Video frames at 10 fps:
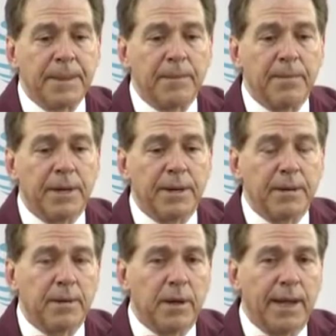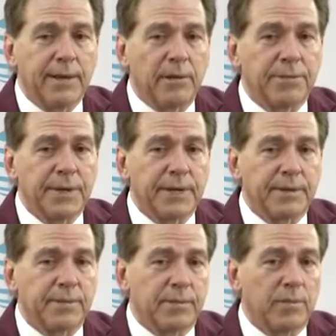But I don't think
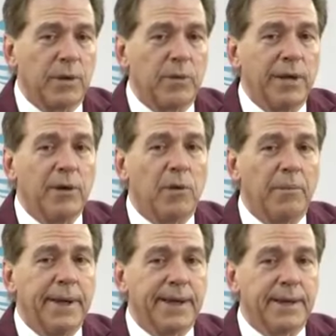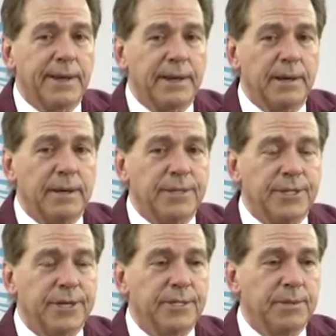we, we don't make a
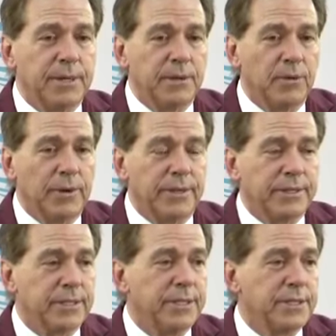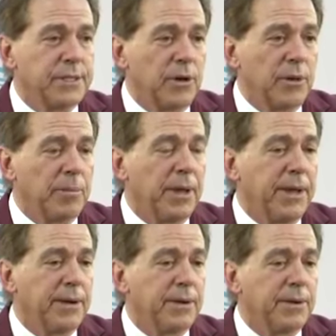judgment or a decision on a
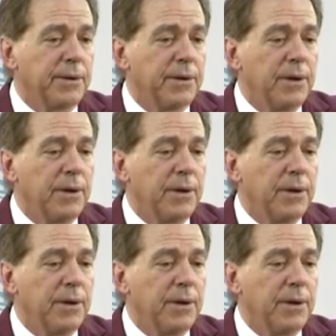player